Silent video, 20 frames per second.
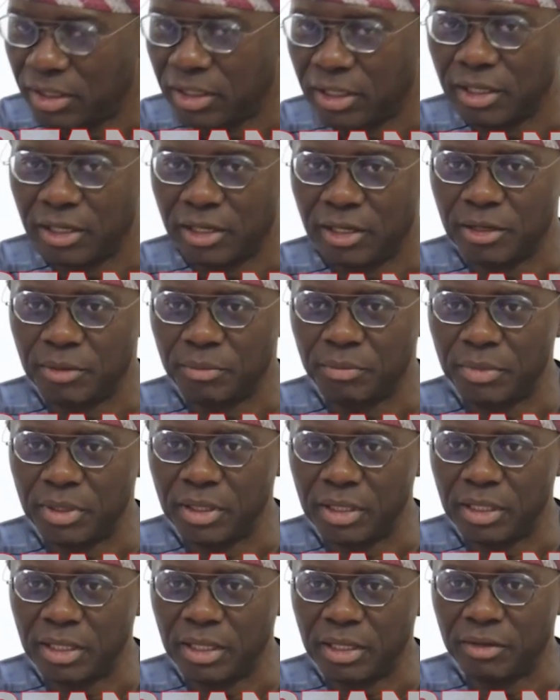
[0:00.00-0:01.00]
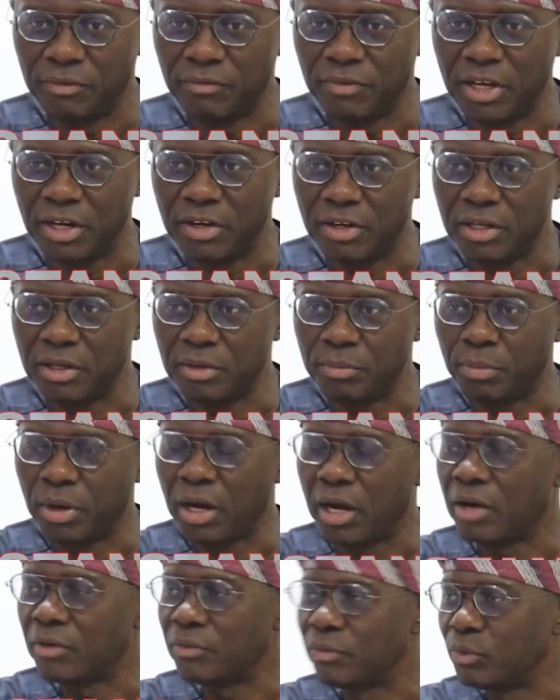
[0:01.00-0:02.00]
a very
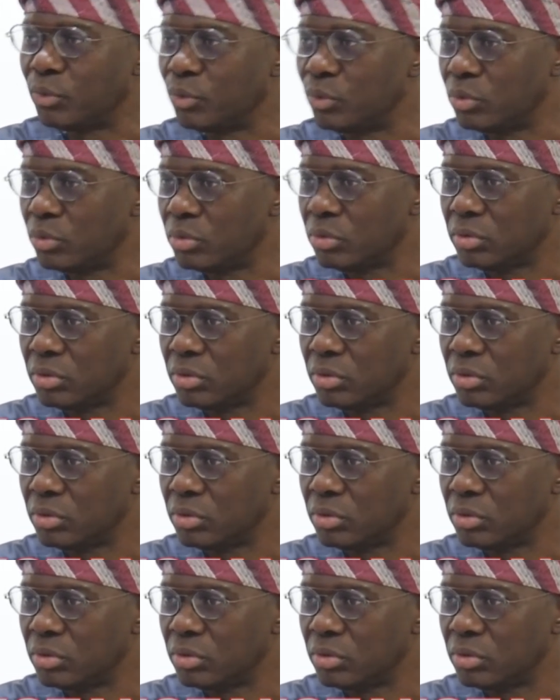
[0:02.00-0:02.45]
powerful